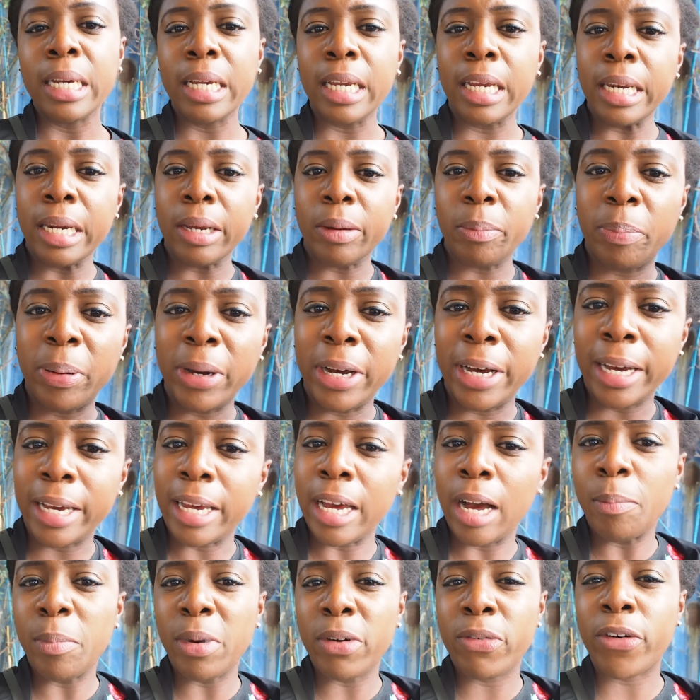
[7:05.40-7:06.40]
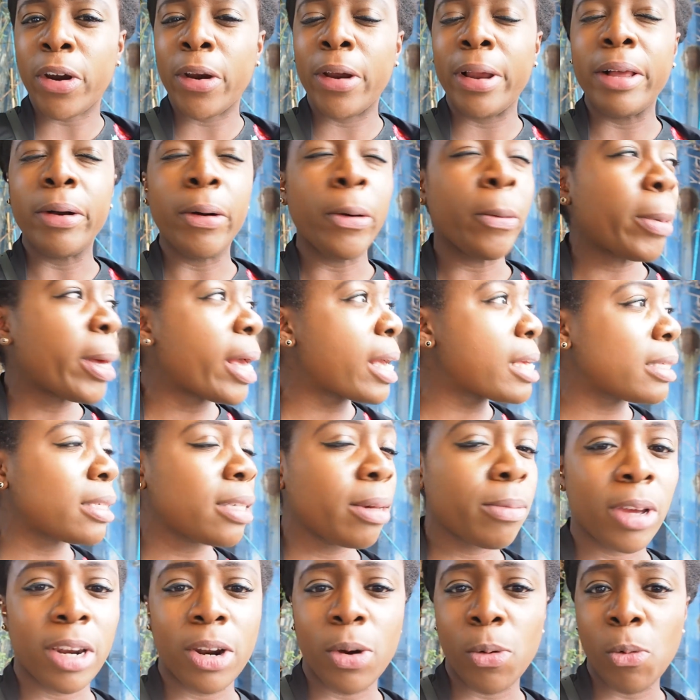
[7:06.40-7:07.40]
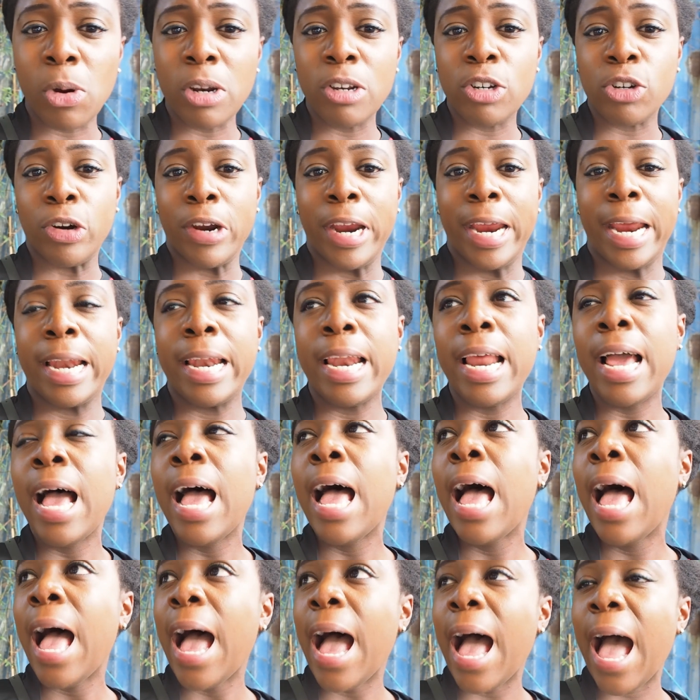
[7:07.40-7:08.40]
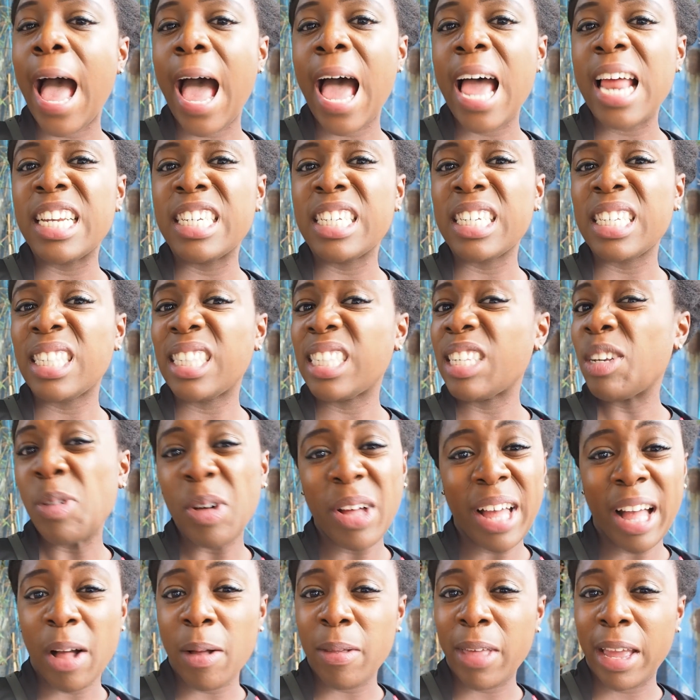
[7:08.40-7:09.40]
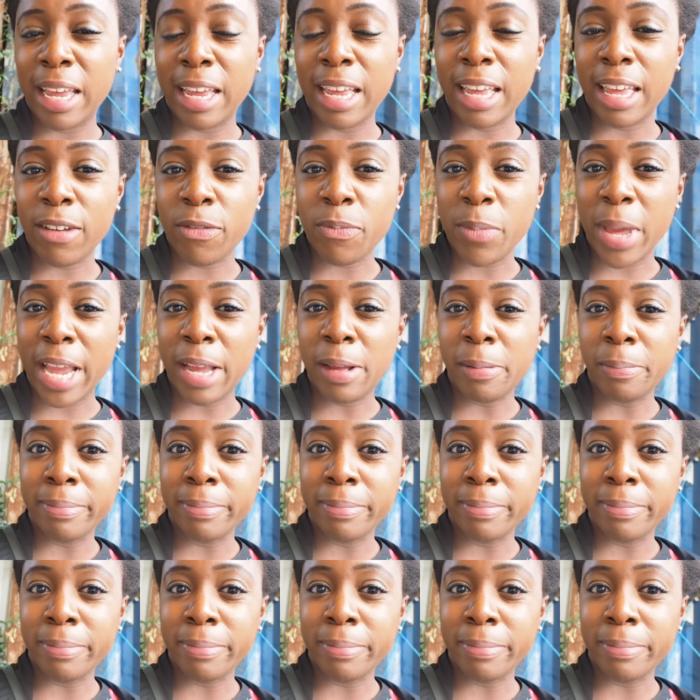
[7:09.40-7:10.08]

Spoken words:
you know, perk up my fur a little bit. So I'm gonna wander in and see what help they can give me.